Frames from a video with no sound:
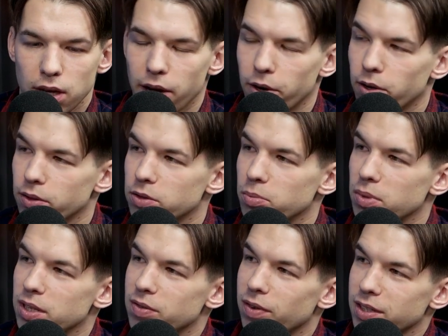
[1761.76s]
I don't know. To
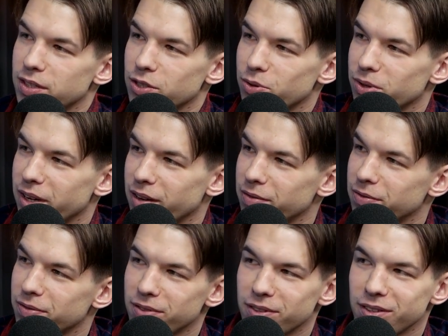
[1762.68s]
me, Zvezda should
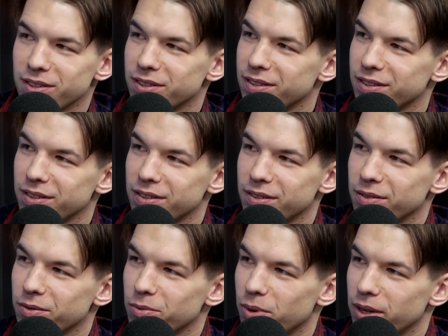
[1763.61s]
have
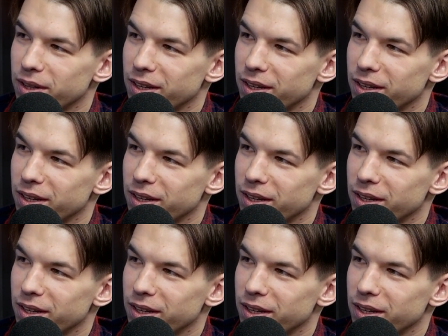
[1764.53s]
won